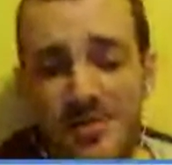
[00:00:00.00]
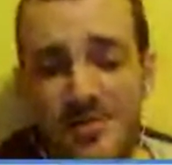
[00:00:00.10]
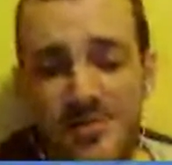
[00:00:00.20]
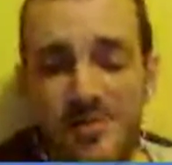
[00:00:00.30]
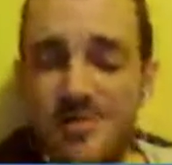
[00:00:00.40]
He's
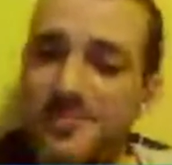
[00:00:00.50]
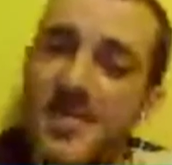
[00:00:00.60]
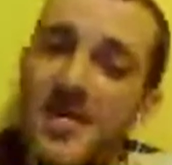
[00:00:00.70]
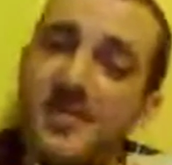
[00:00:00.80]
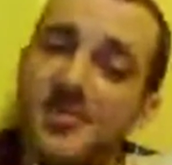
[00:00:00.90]

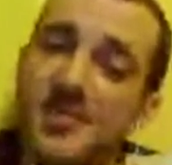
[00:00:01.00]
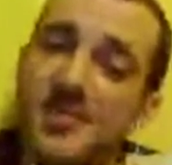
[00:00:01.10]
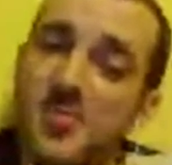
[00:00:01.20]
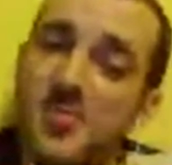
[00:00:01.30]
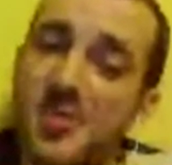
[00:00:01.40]
just behind the
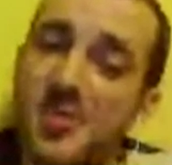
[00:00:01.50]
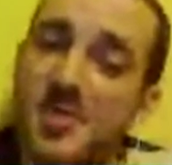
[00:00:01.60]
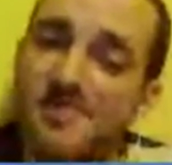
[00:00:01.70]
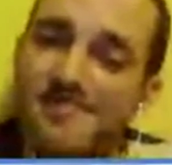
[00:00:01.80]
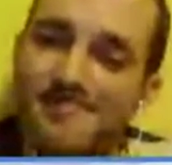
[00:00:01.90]
scenes watching.